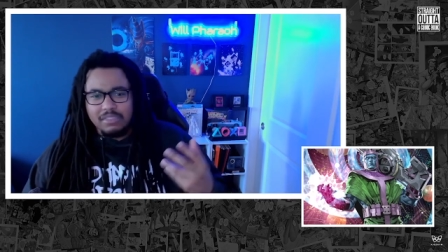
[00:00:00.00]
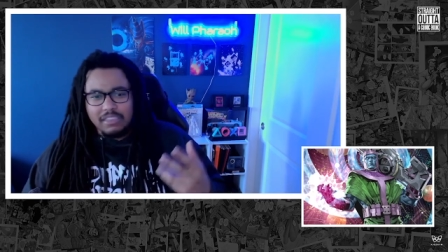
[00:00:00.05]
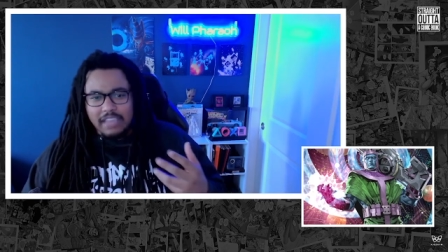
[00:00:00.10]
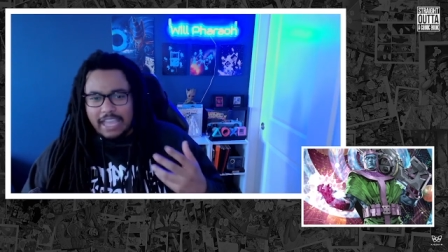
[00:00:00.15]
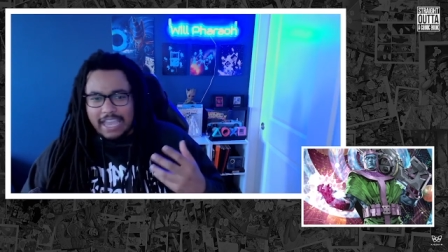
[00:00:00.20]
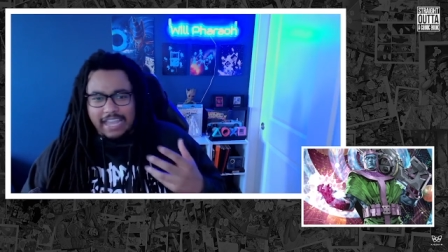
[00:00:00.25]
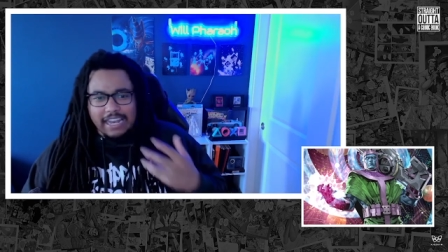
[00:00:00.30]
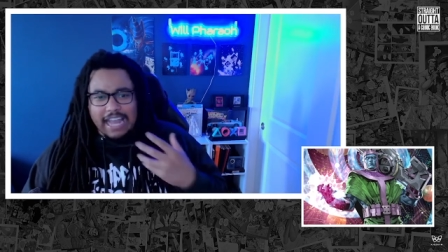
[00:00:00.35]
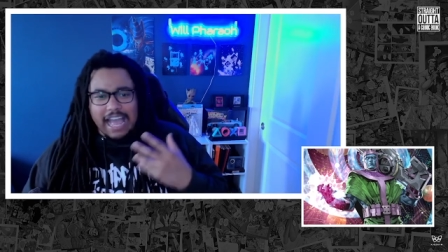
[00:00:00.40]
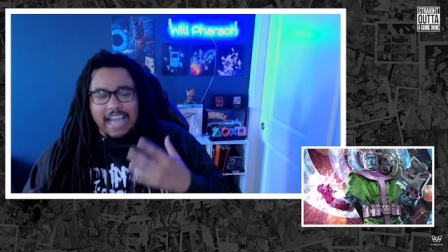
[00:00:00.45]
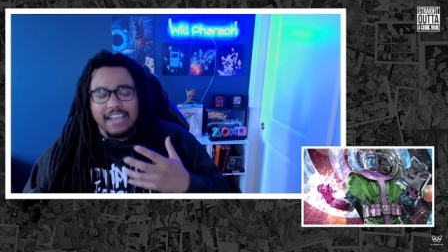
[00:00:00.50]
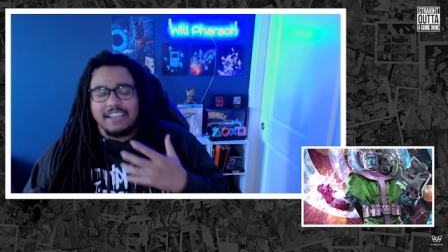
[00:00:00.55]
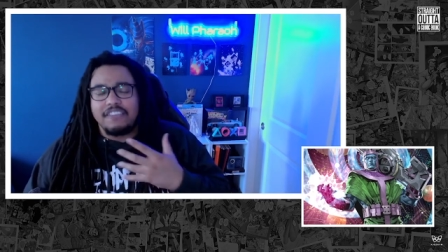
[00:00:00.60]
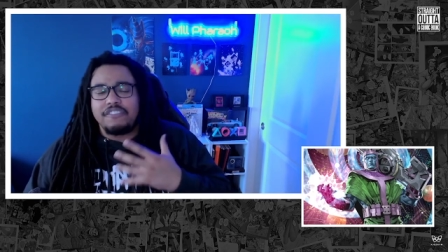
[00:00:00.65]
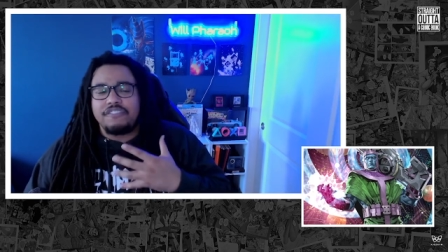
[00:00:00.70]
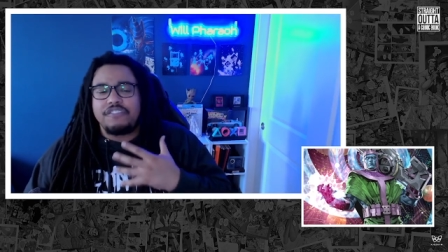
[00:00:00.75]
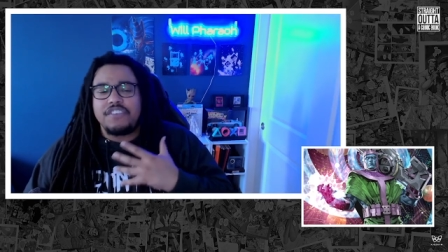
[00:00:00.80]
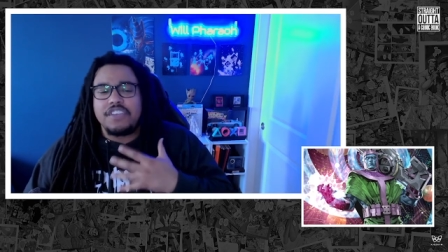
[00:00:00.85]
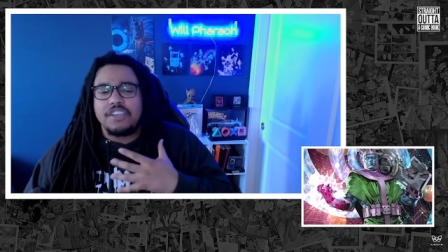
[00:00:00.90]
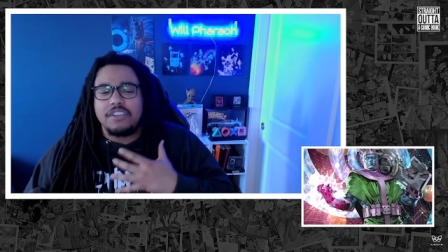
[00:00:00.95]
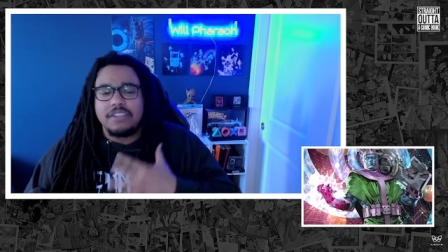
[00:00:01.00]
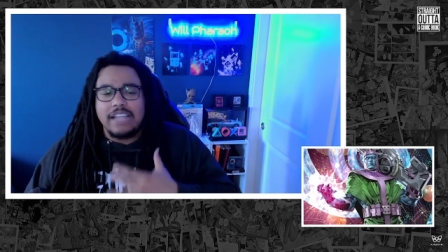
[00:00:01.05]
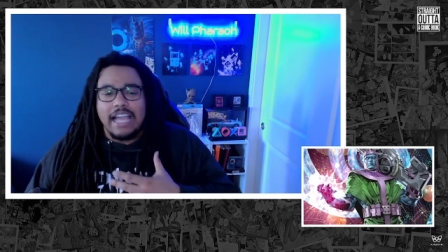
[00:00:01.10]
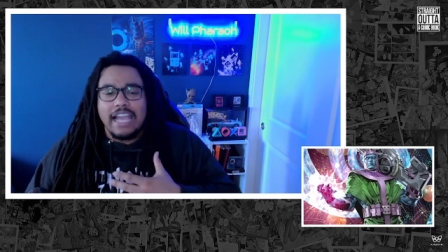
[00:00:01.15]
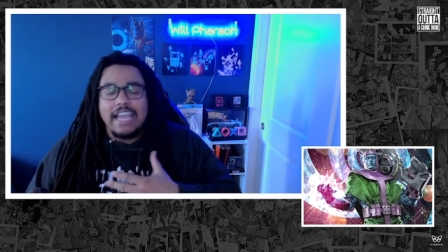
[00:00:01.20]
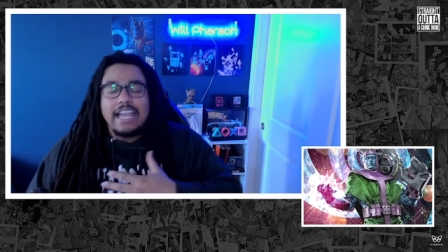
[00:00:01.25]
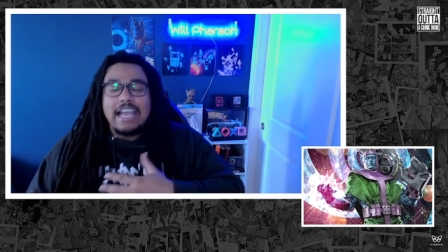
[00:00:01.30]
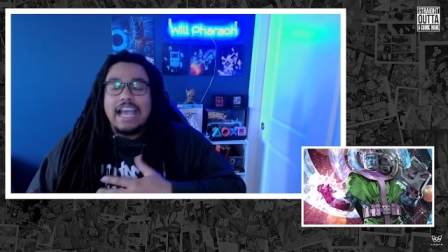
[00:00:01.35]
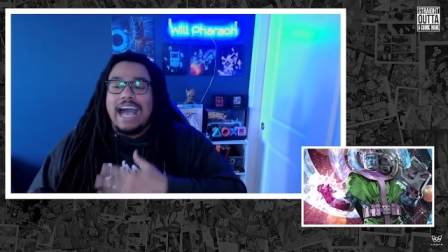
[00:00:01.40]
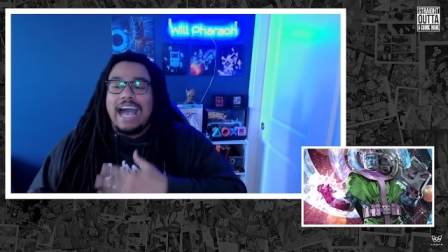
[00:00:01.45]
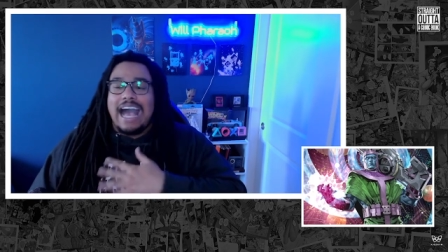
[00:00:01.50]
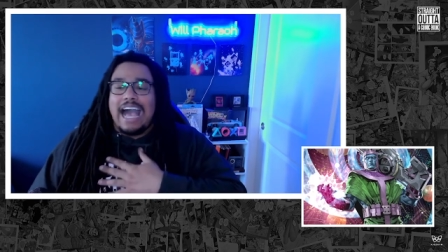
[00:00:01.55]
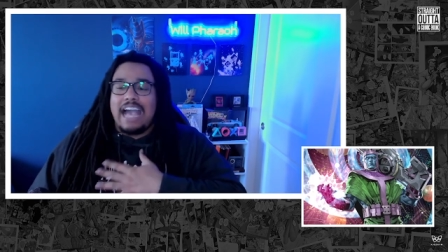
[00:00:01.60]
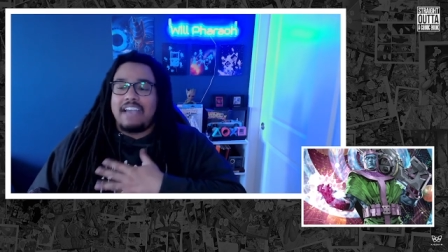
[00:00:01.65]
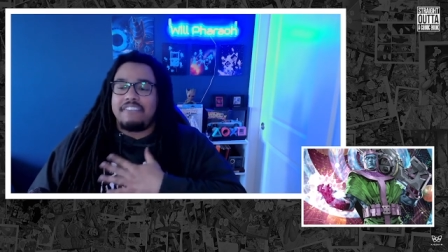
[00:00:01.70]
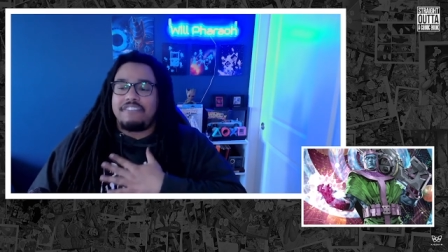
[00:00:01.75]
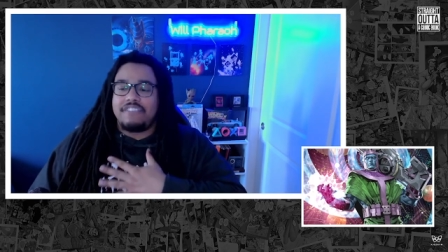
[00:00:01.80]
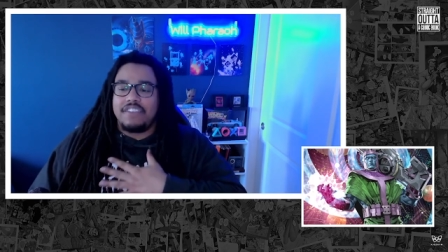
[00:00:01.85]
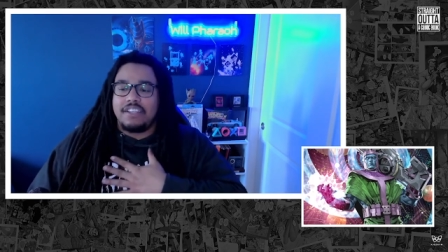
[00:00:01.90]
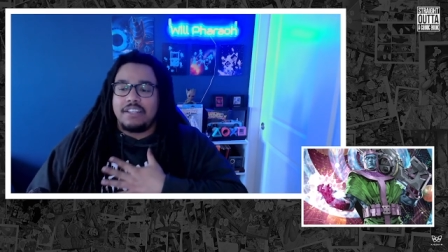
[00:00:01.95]
And I feel like
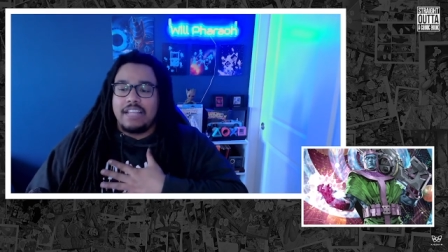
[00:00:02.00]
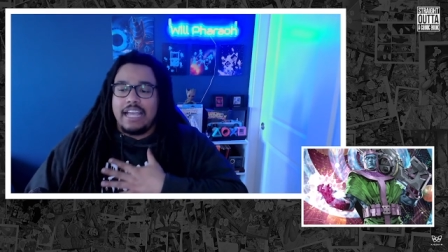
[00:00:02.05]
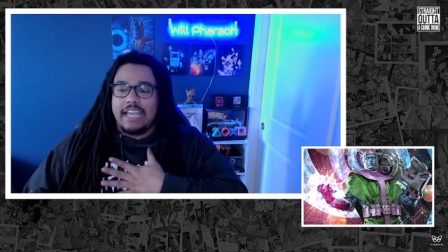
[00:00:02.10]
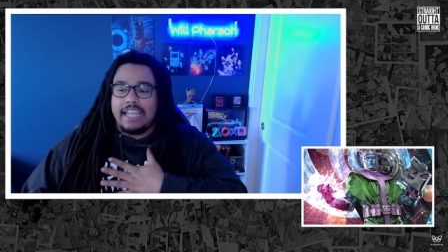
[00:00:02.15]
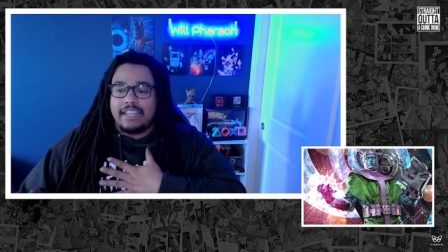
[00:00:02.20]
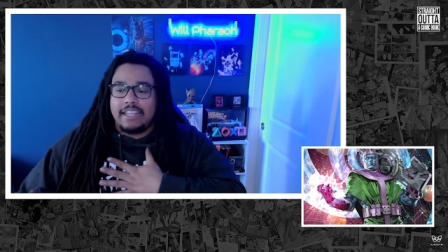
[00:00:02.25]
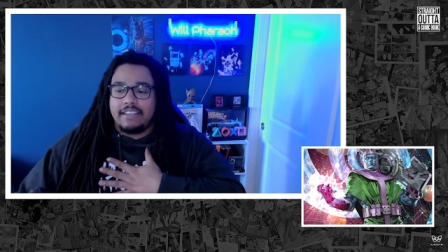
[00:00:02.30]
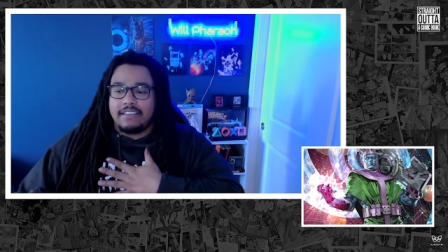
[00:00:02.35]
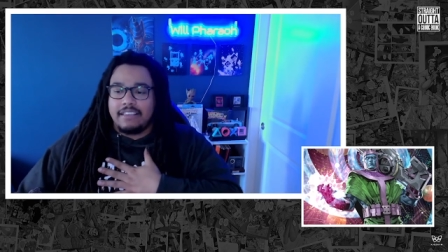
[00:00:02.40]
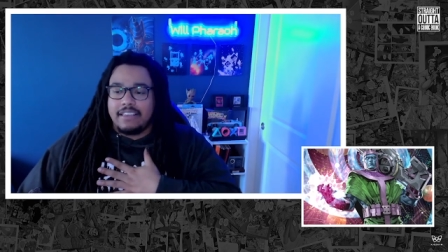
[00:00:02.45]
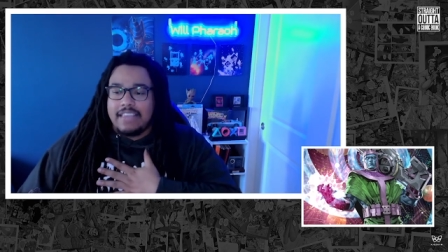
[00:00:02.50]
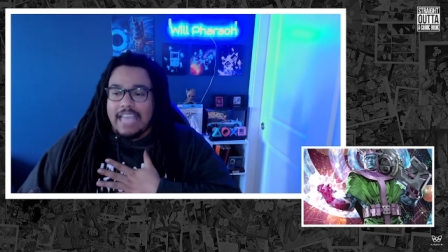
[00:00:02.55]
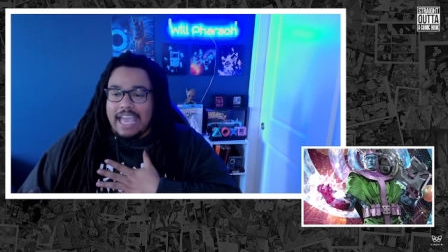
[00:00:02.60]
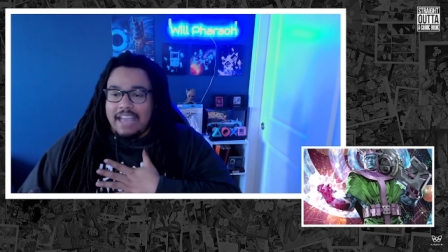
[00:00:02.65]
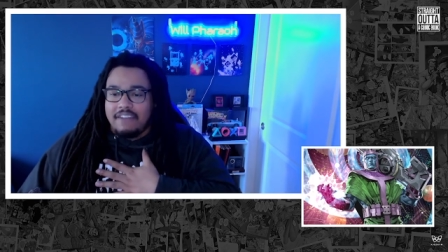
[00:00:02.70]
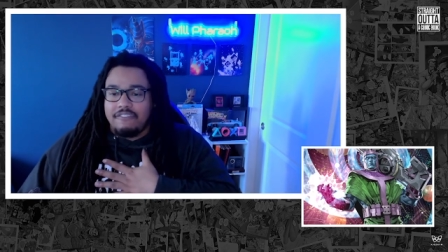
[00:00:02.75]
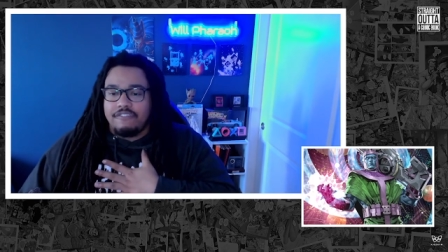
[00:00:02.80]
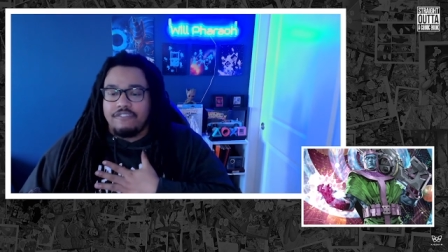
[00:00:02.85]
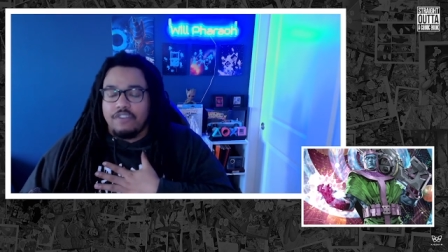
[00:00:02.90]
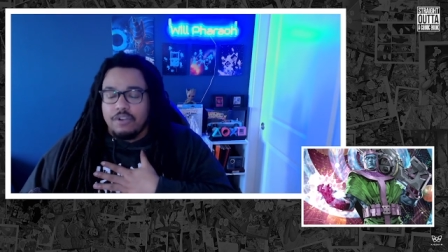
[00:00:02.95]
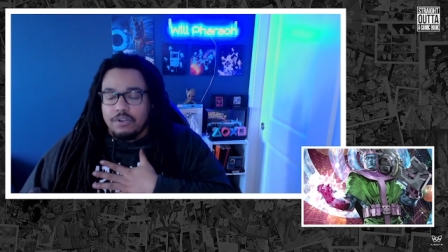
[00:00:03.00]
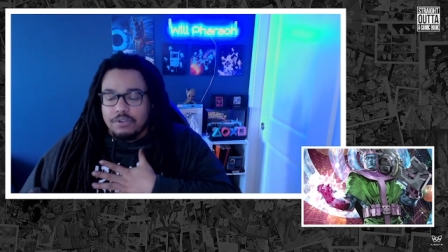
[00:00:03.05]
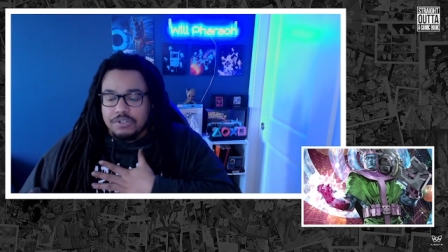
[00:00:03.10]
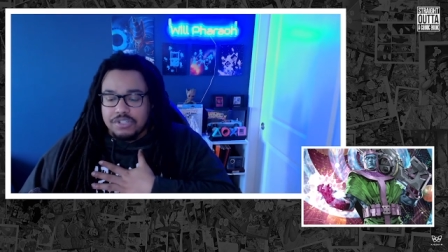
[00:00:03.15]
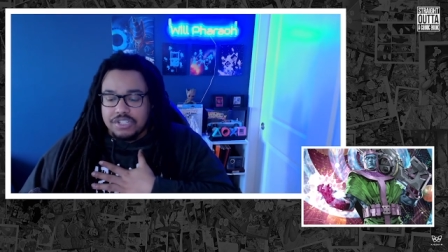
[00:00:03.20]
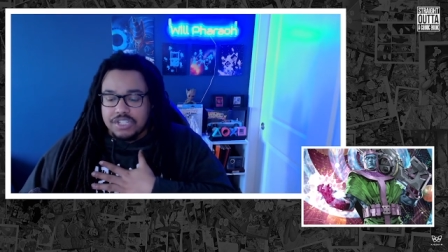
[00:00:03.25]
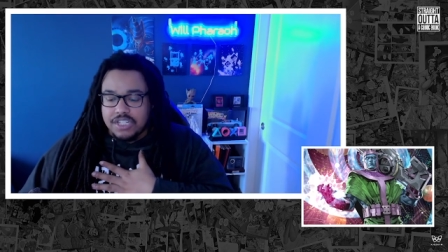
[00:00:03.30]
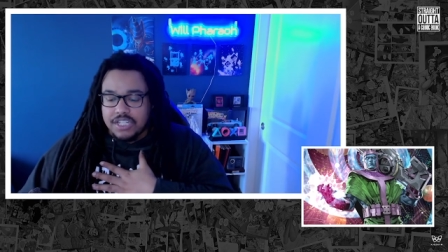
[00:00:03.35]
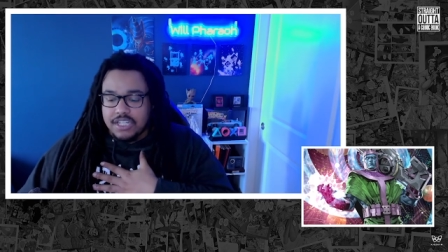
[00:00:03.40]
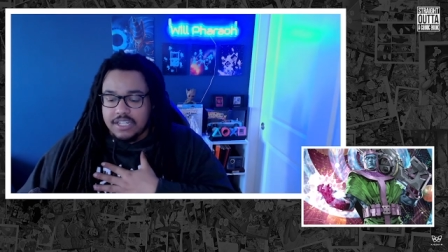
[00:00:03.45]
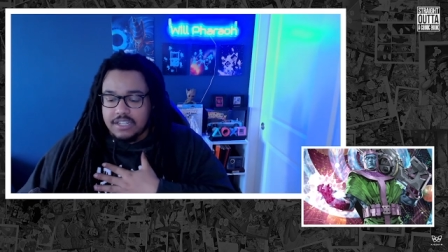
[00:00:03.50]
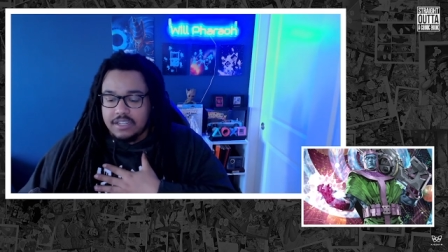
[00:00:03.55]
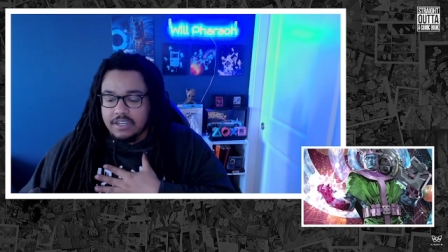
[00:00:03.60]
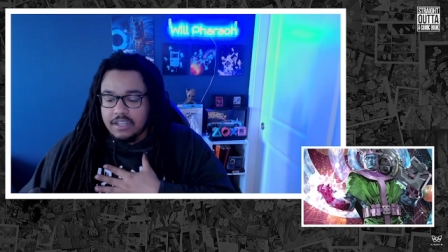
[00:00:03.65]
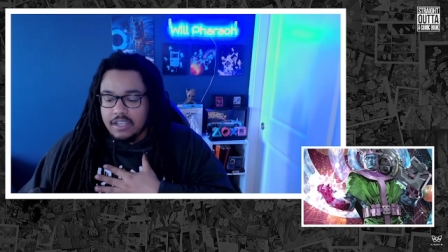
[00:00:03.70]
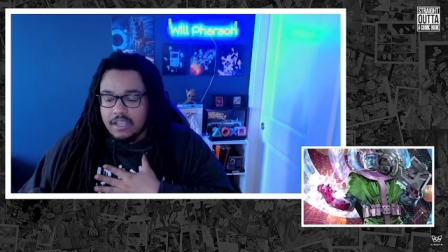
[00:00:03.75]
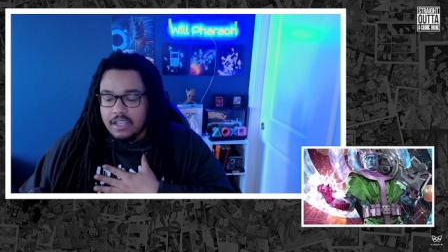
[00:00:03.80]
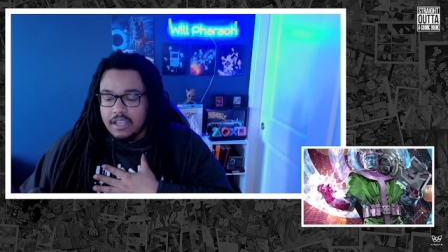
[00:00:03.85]
that version